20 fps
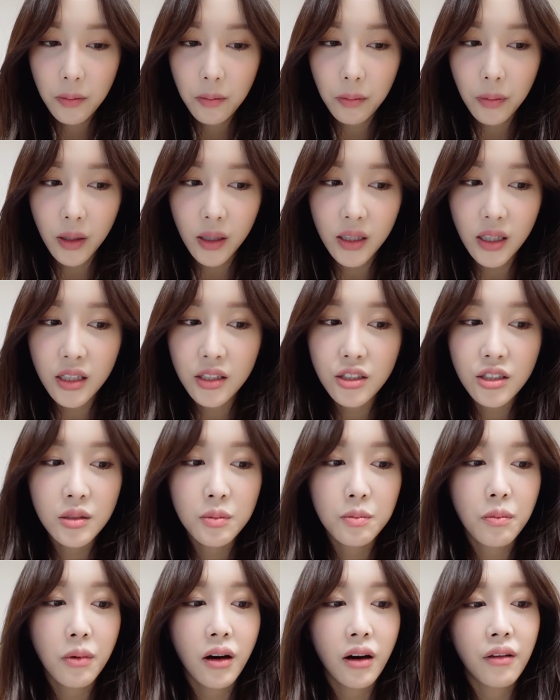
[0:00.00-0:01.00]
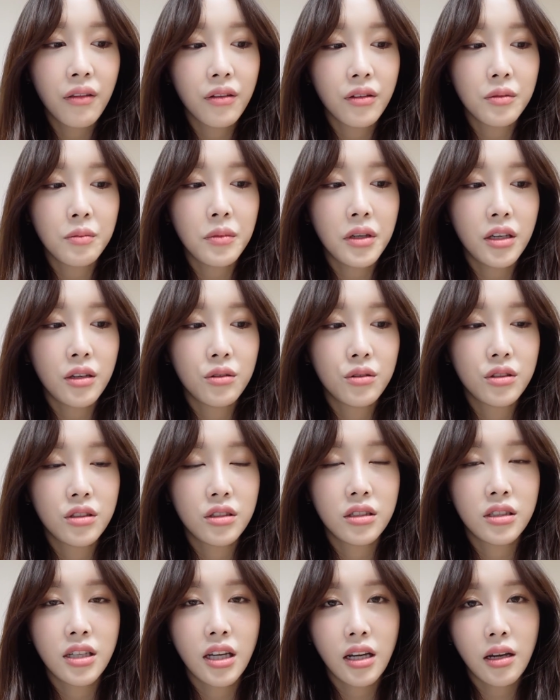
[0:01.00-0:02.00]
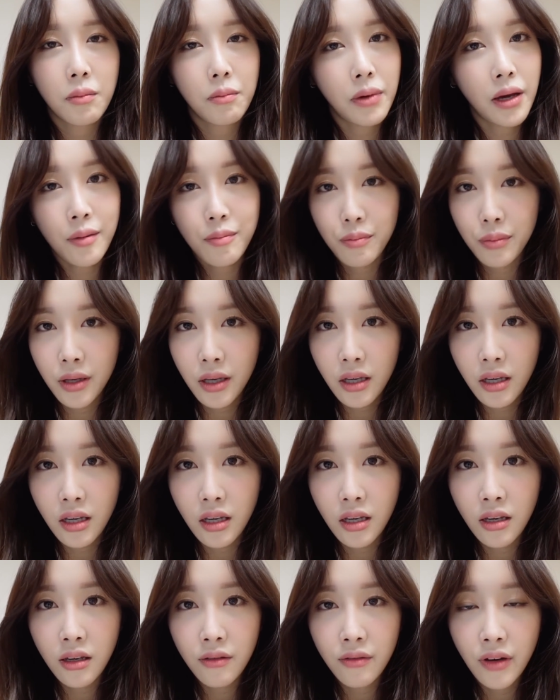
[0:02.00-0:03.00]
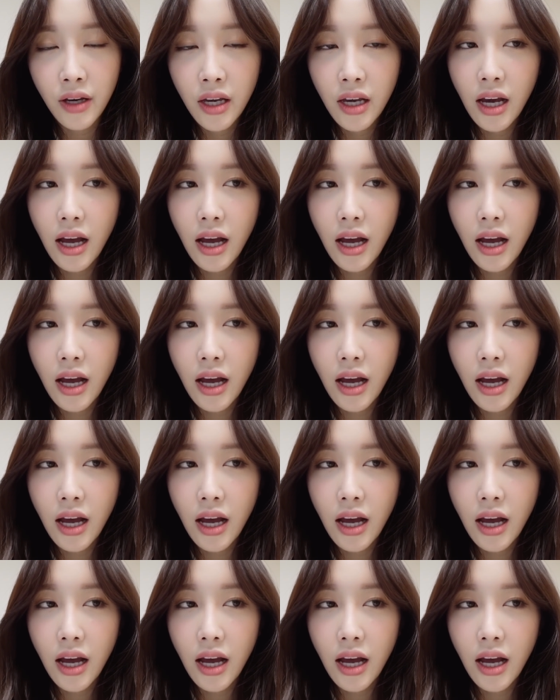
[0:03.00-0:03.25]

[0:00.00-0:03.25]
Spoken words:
but it just bothered me. It was just like a pet peeve.